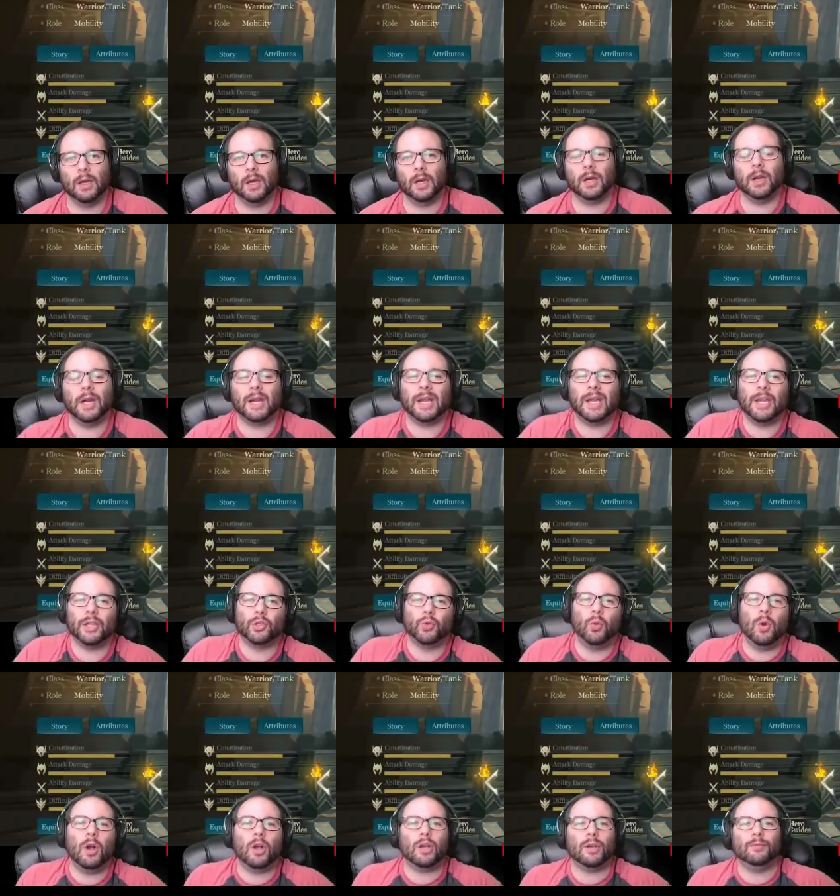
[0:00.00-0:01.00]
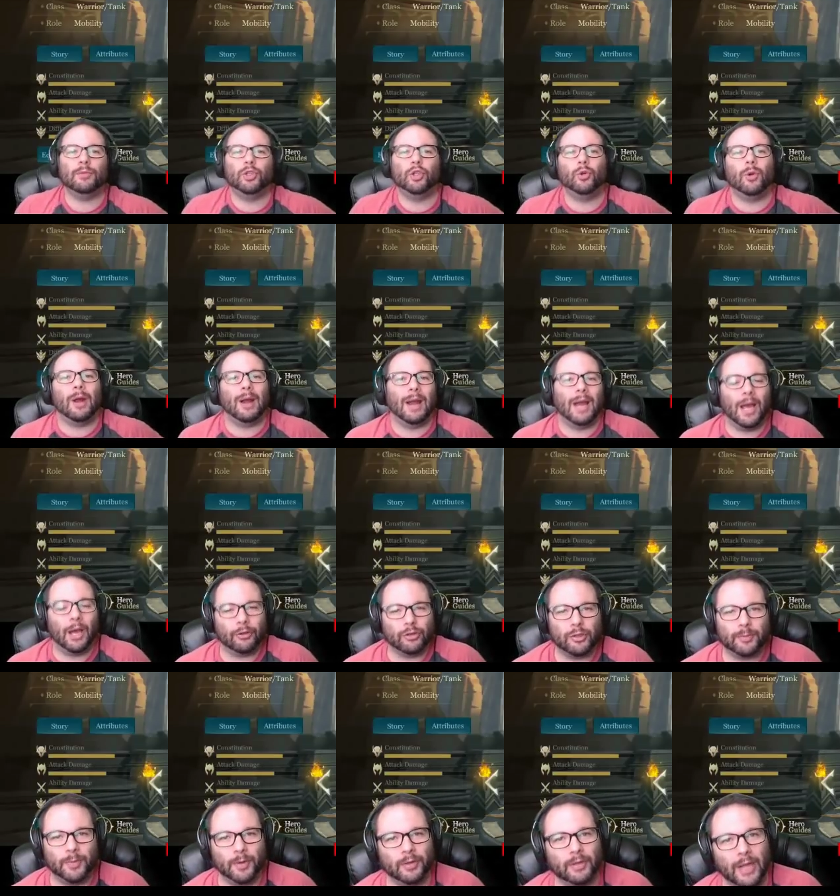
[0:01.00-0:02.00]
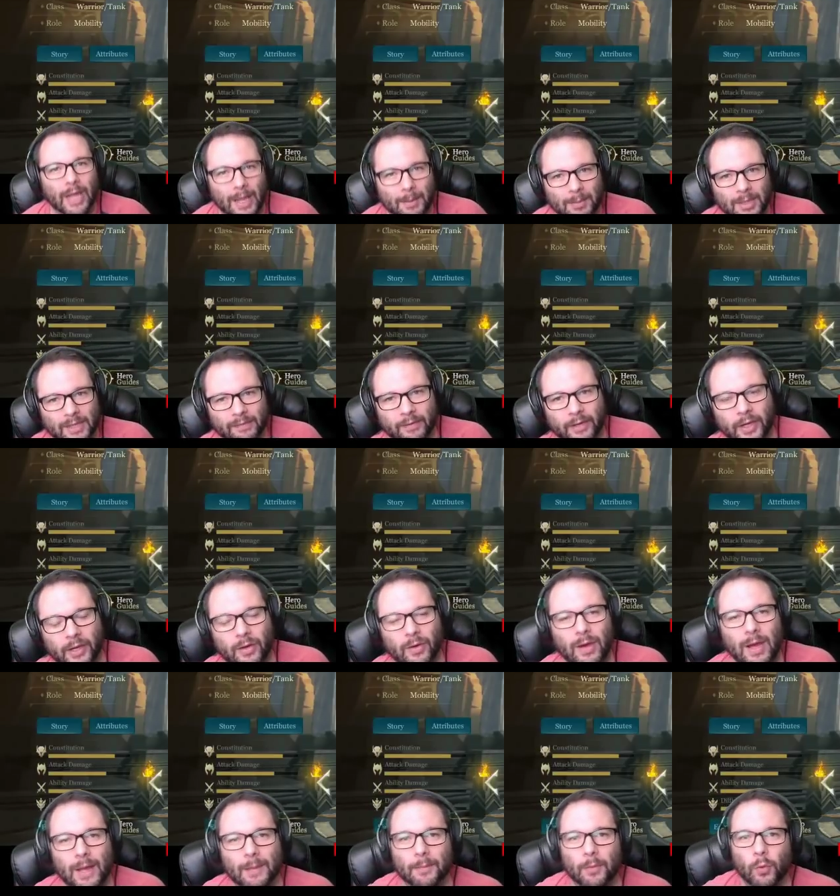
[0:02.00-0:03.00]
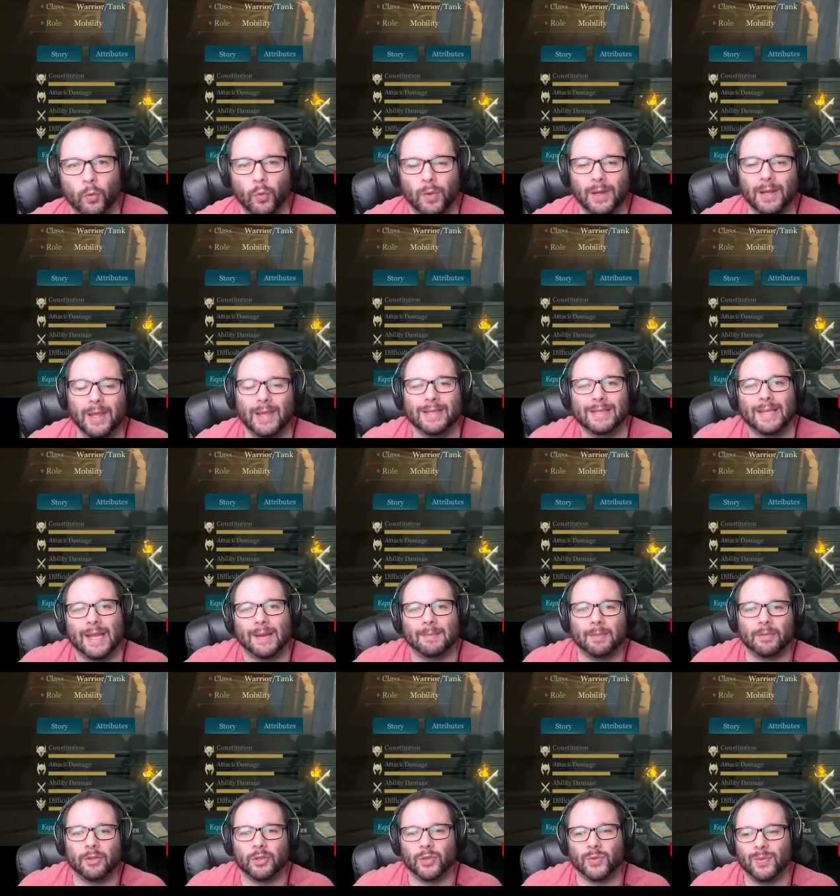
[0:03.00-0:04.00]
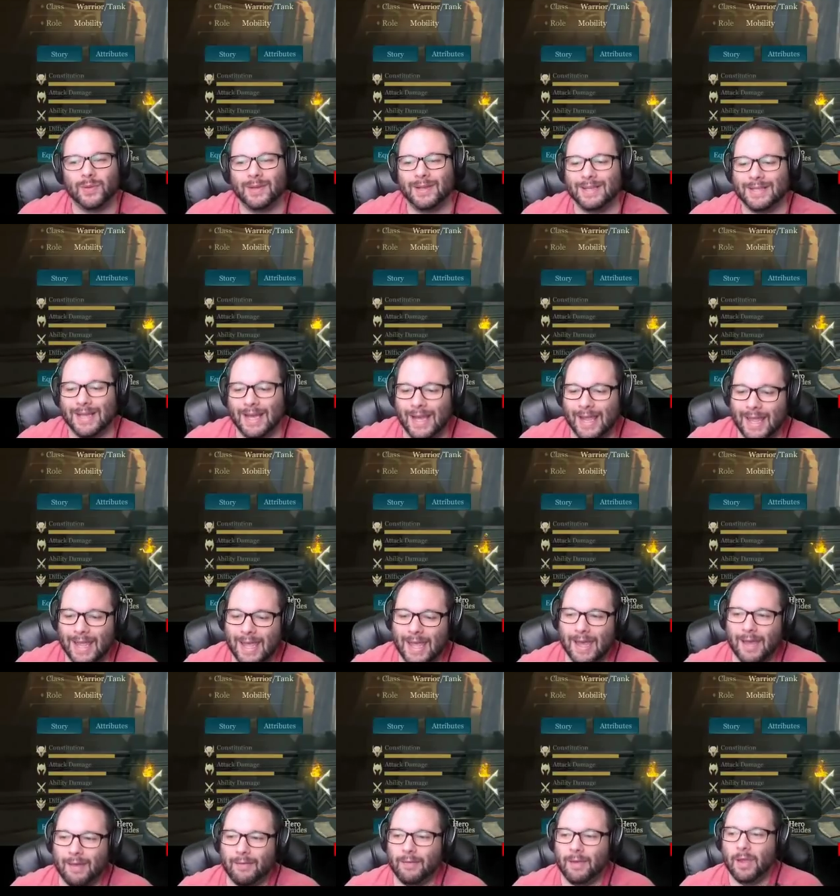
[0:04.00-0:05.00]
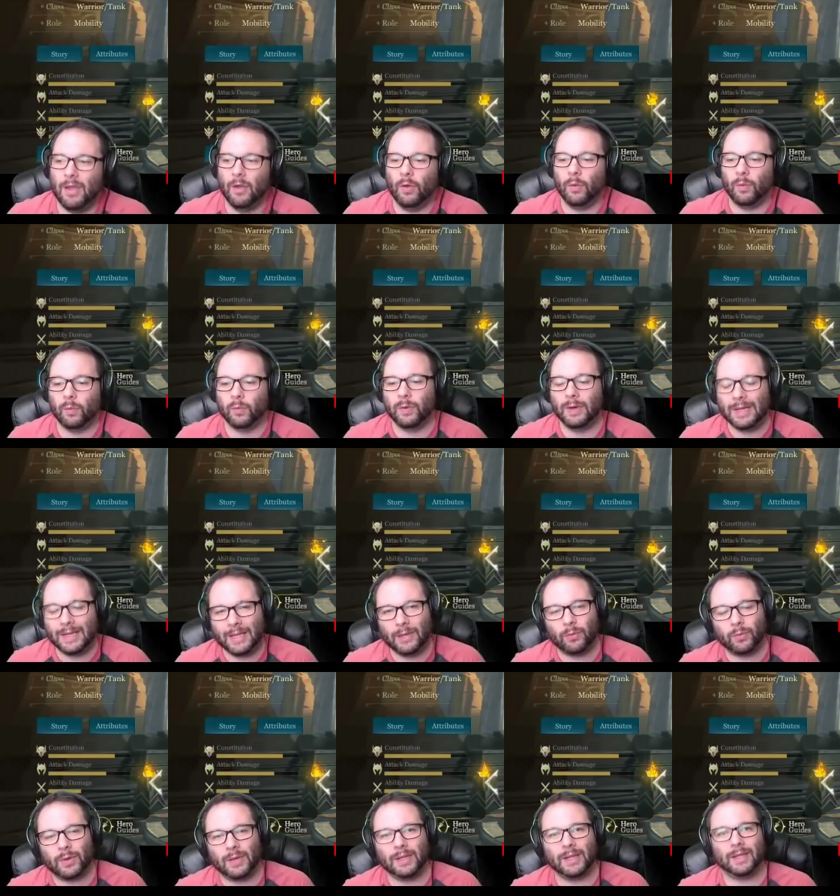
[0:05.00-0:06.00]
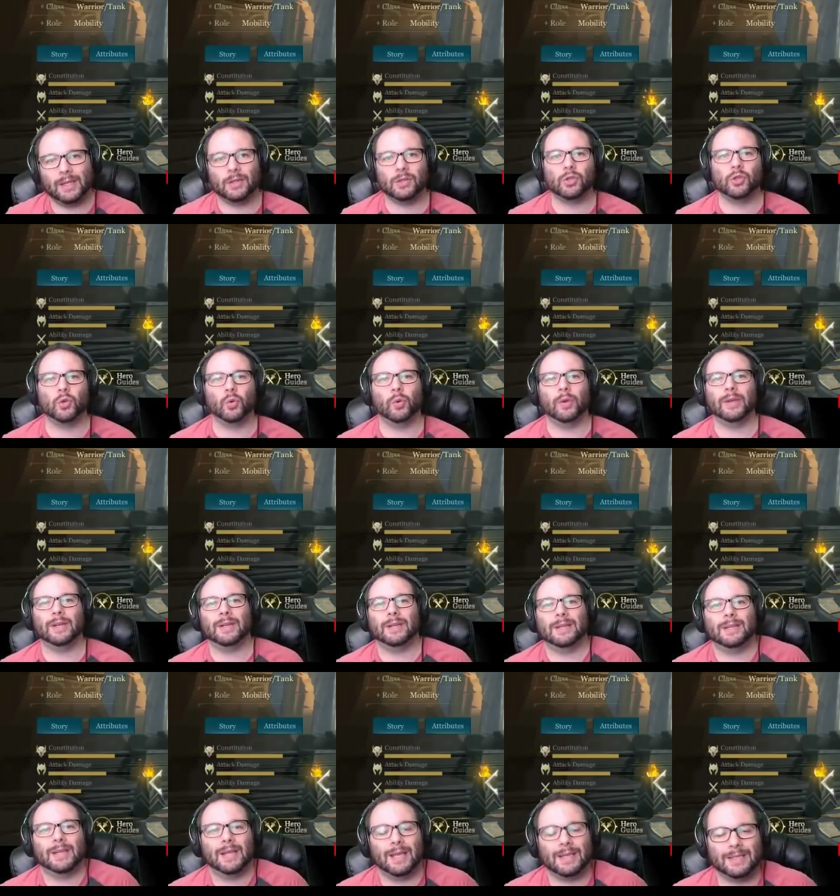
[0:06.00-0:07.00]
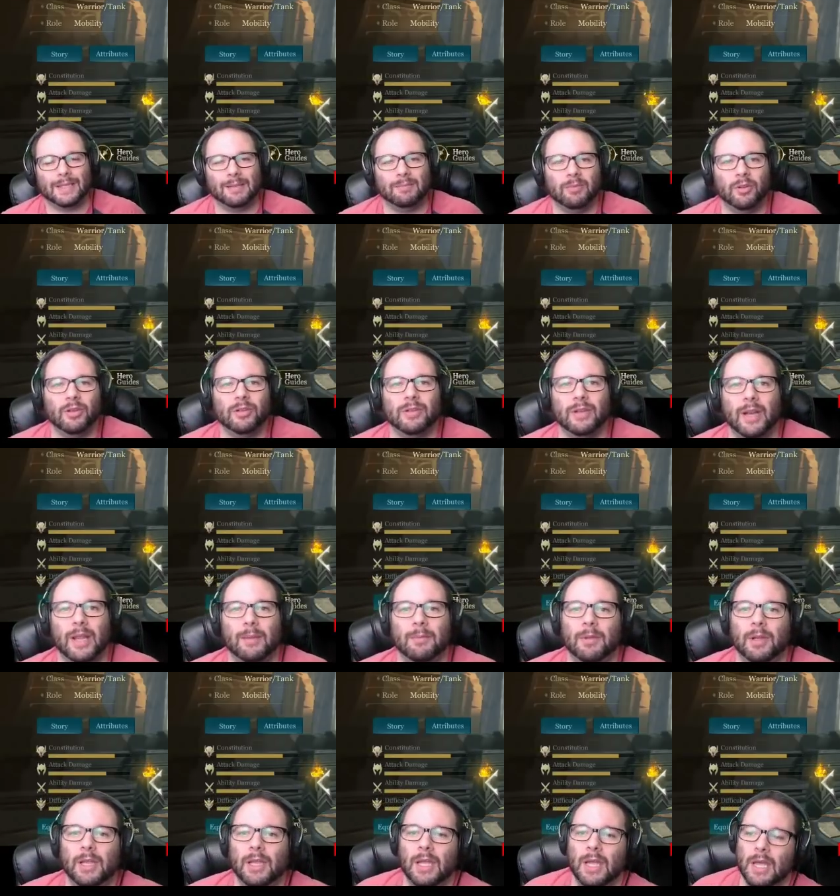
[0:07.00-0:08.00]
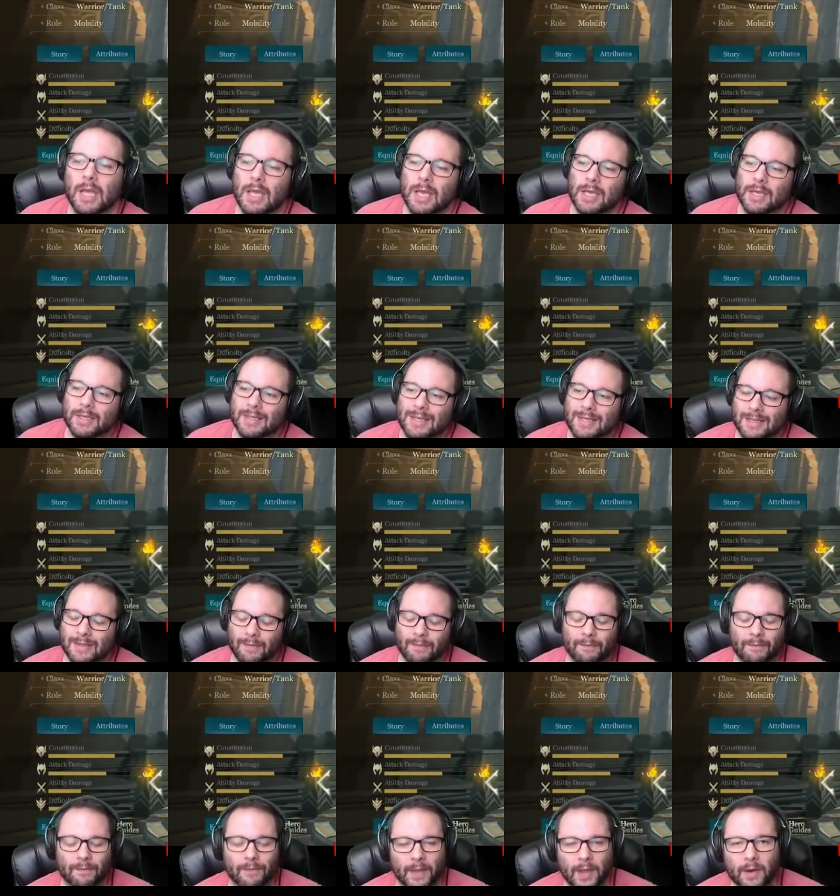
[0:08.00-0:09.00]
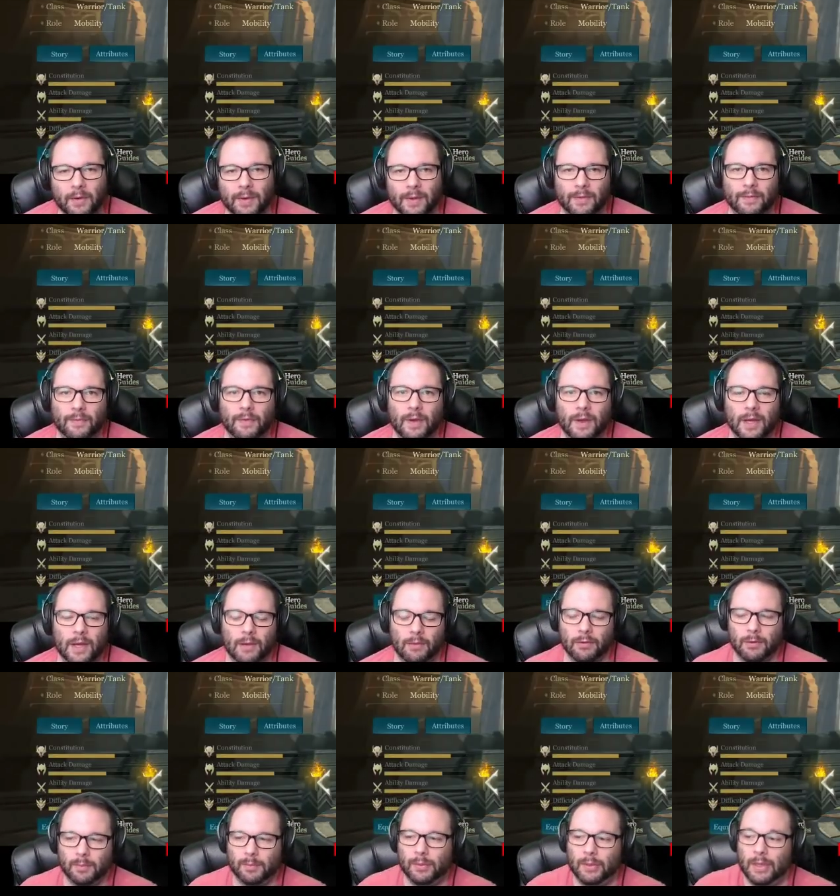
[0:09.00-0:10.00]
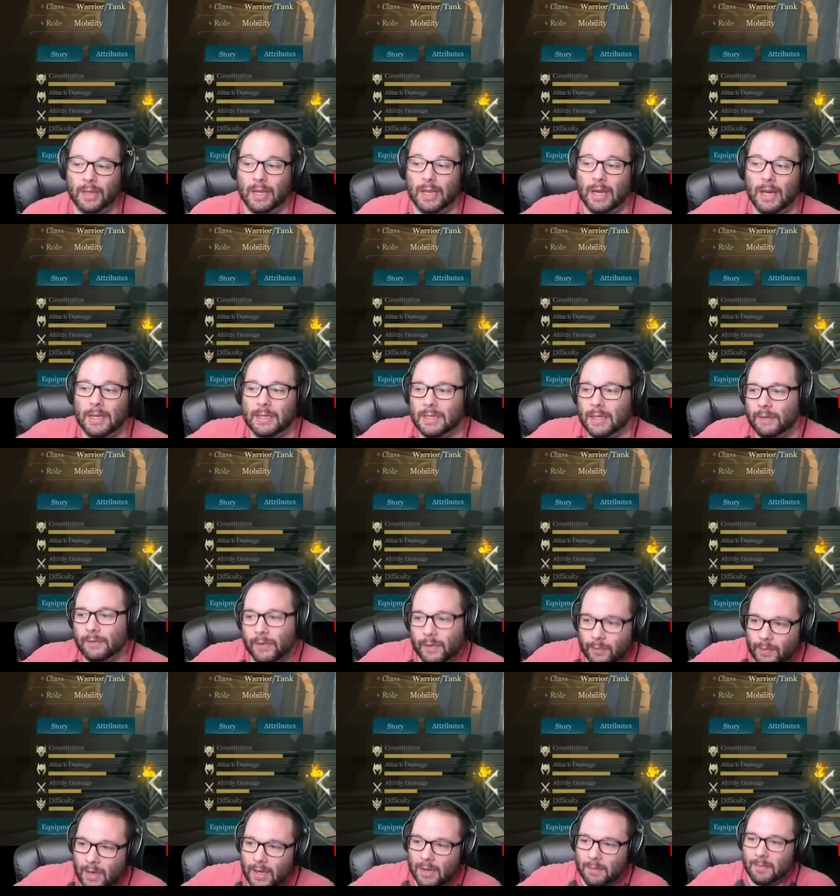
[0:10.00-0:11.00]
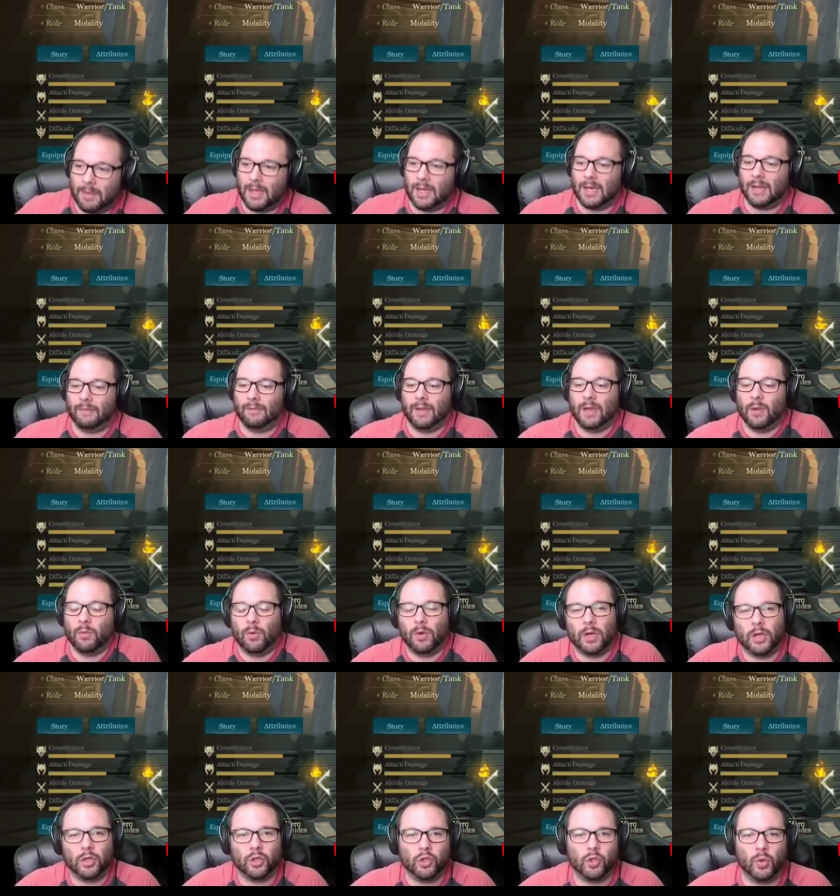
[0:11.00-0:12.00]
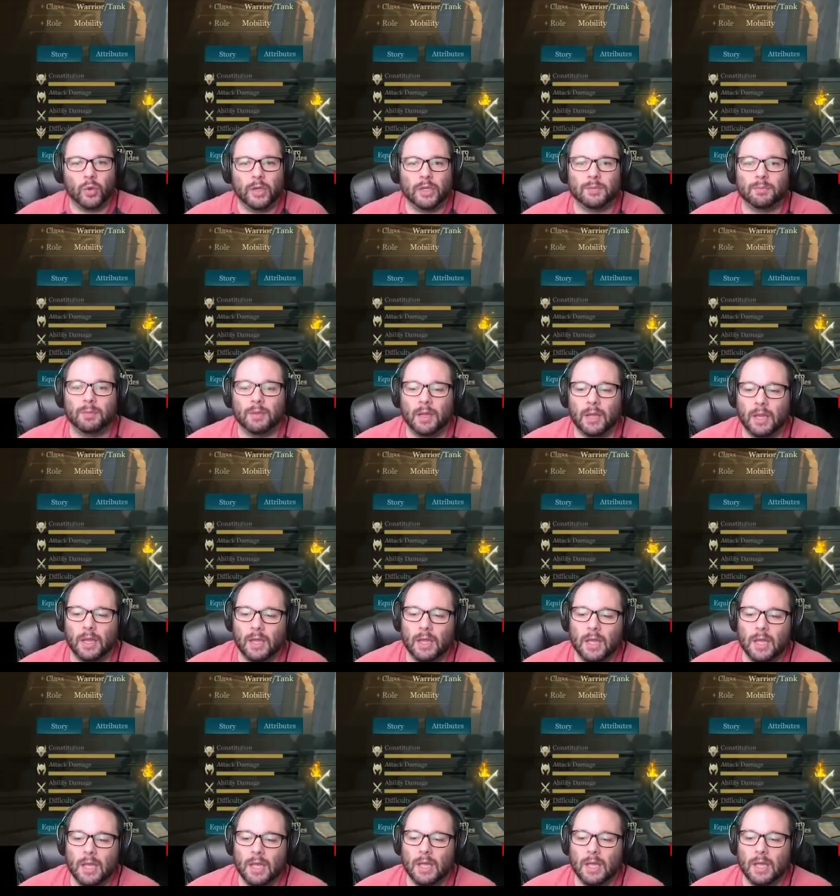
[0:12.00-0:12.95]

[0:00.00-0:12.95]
Alright guys, welcome to our how to build Emily video. I'm really excited about this one because I have really enjoyed testing builds on Emily. She's a very fun hero to play, and I definitely recommend if anyone enjoys playing